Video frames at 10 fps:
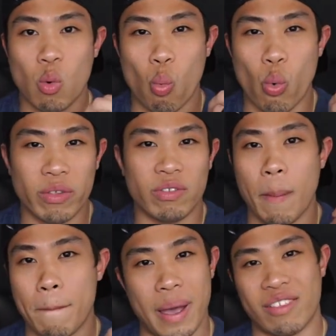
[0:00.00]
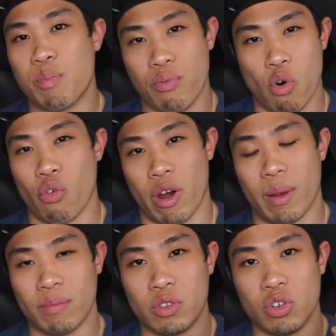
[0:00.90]
what's the best
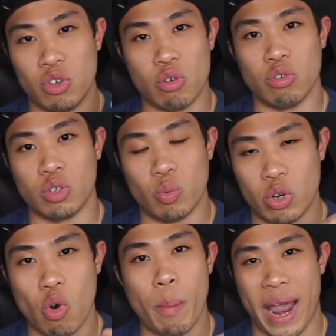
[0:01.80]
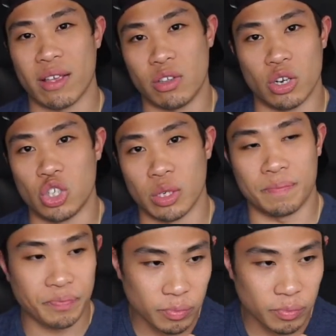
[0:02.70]
program to use when you go back into the gym?